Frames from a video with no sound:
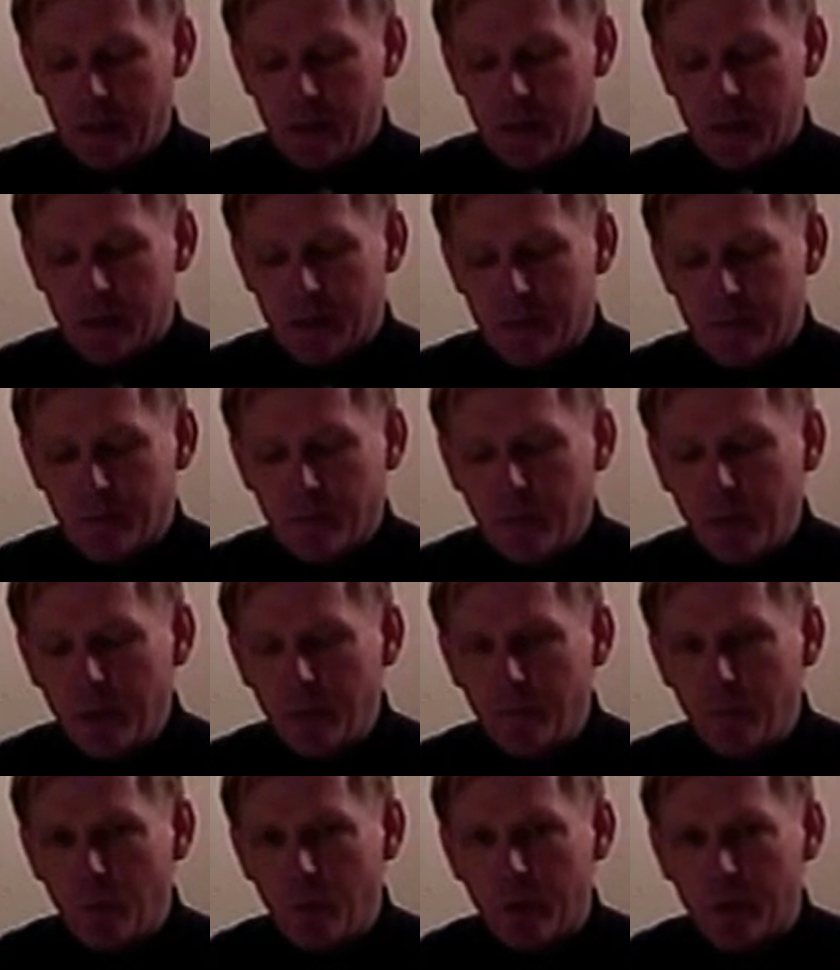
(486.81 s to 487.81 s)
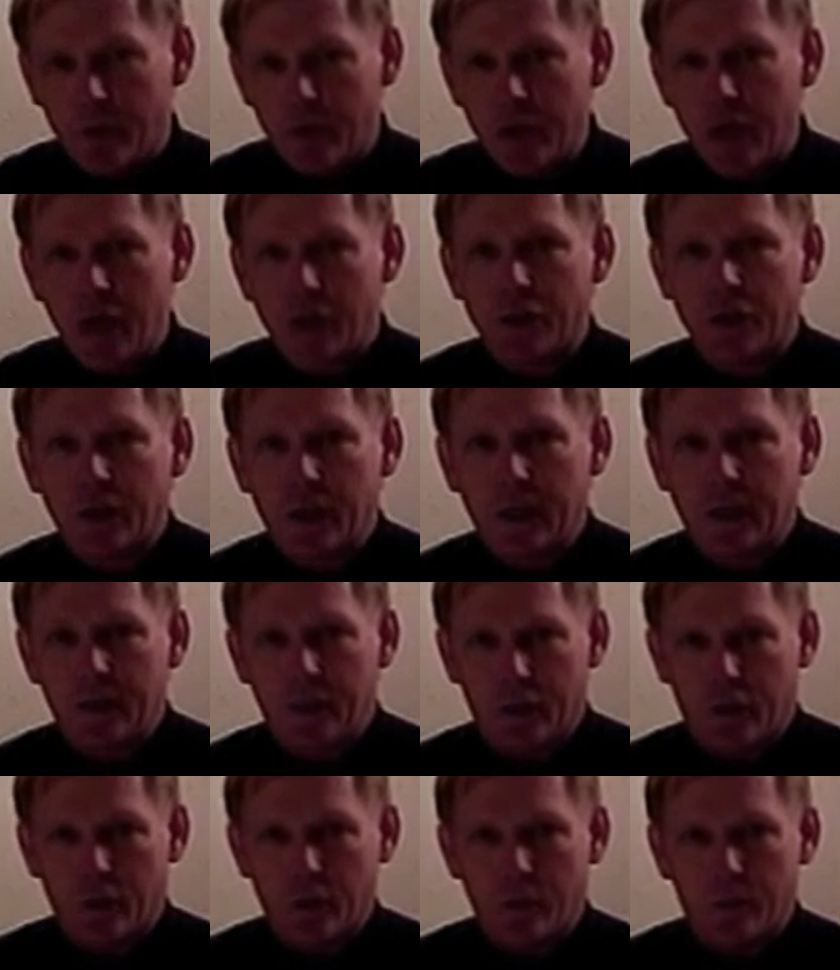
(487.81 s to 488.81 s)
Just put them where they're touching in
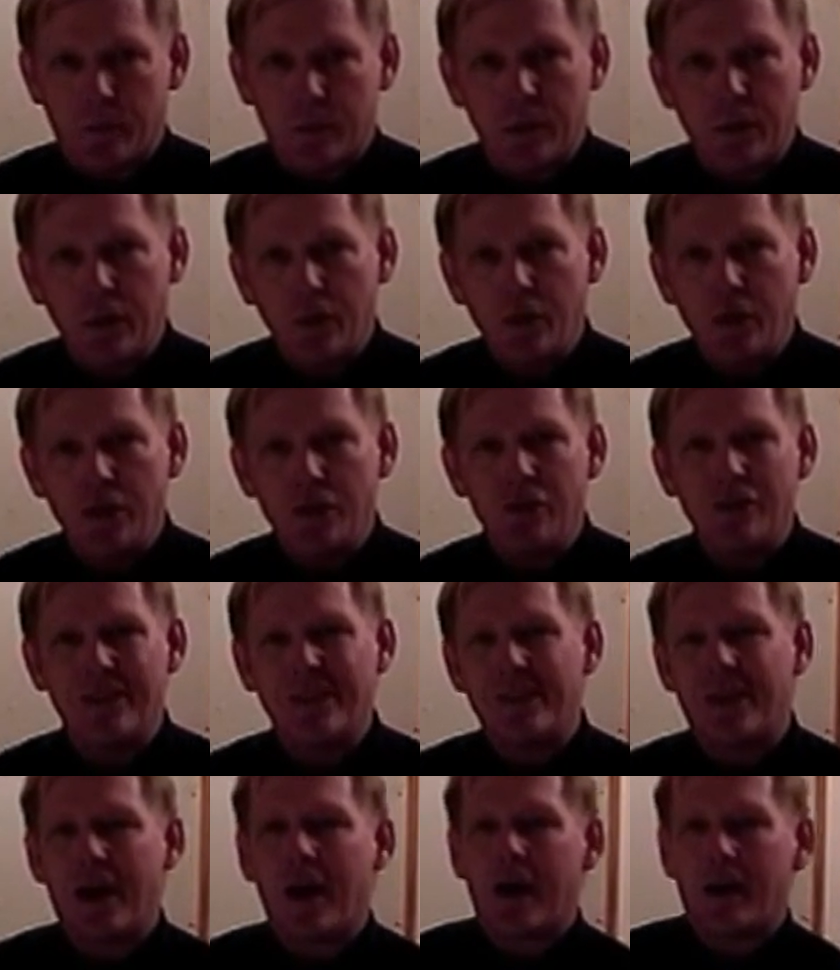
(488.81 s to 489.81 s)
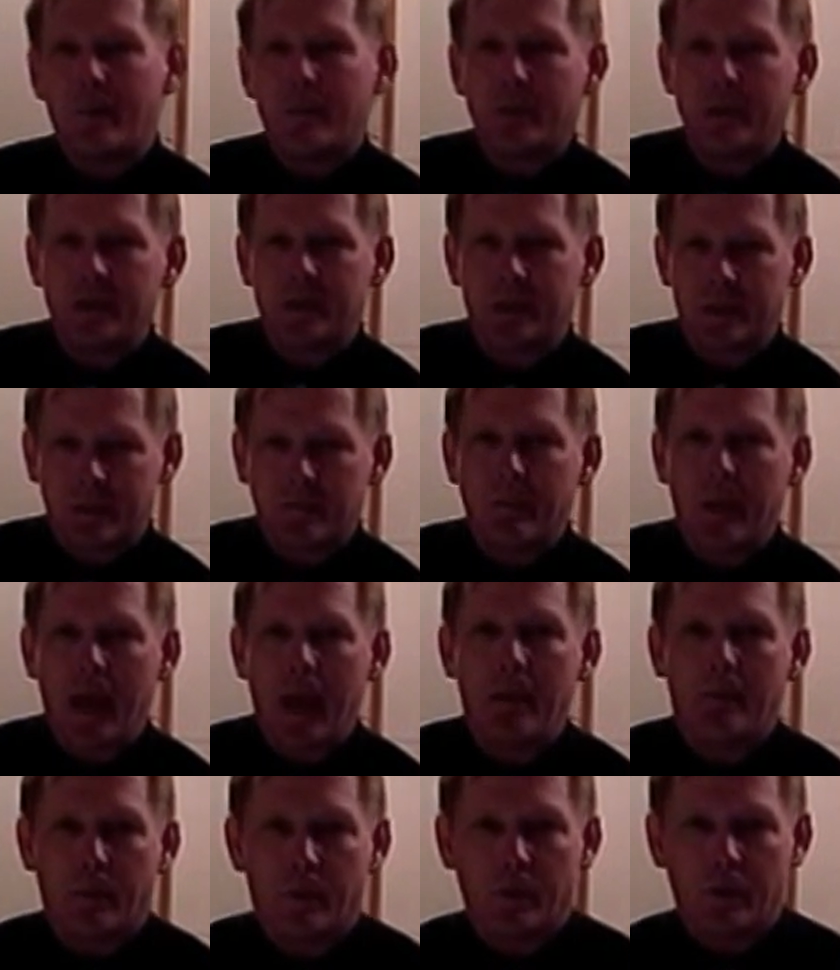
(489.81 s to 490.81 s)
their groups. Or you can use little cut up pieces of
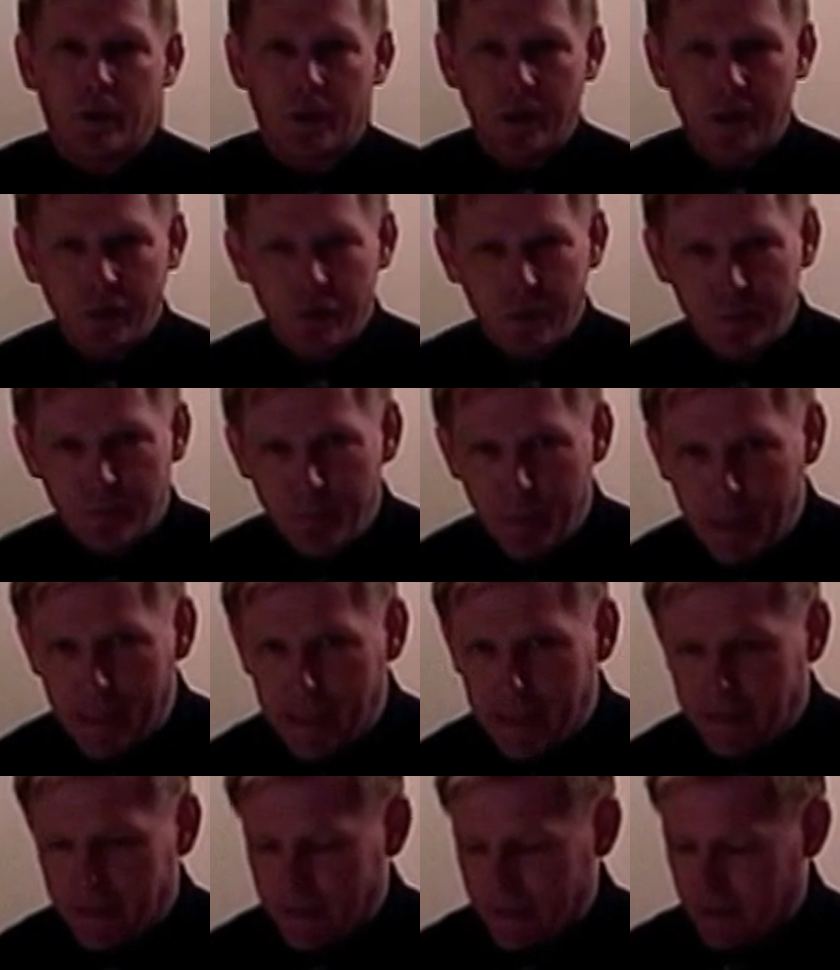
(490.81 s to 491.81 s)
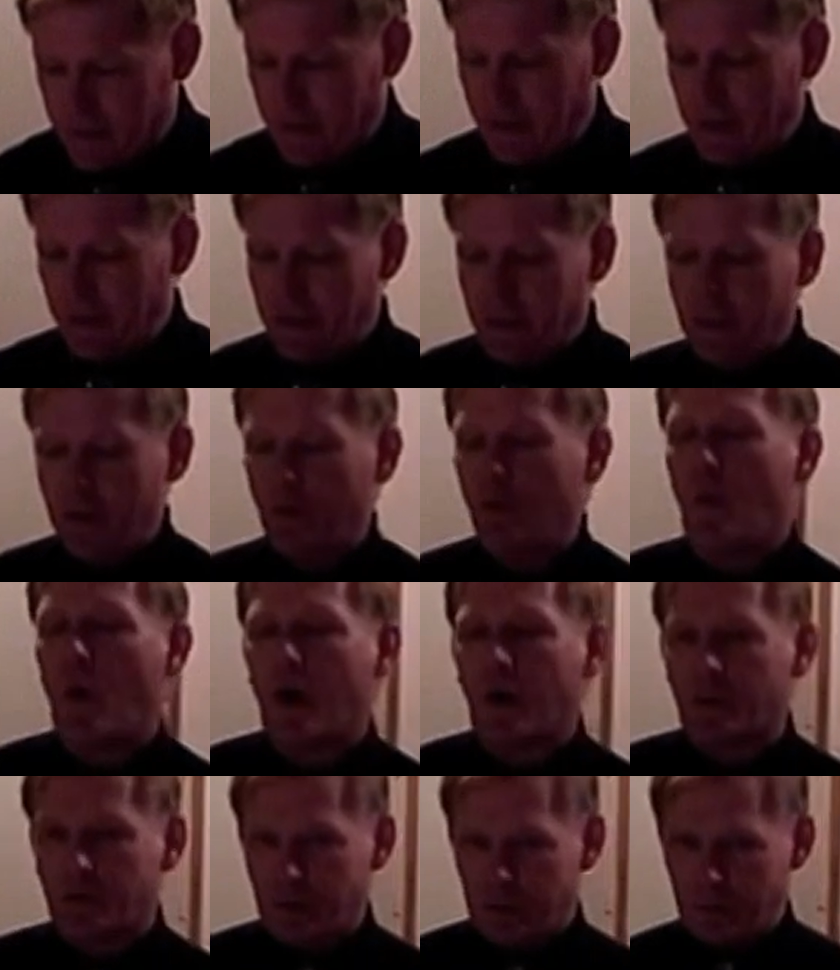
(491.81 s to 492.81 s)
paper. You can use beans, anything you
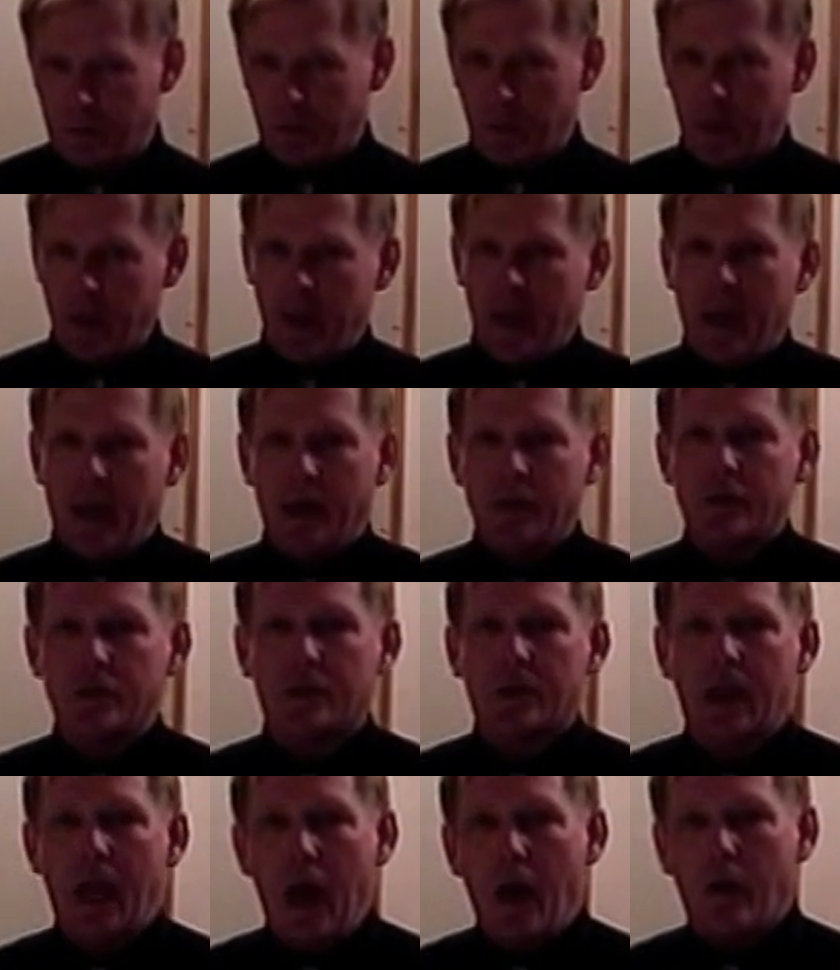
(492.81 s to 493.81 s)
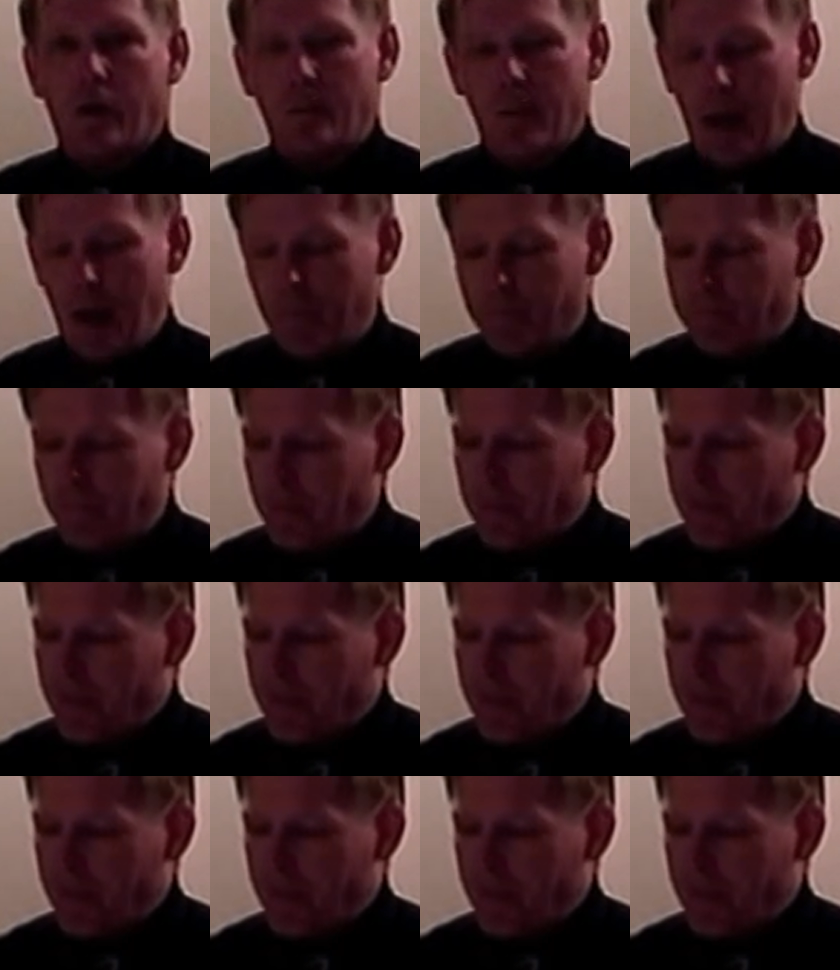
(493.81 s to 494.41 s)
want to, and just count them up.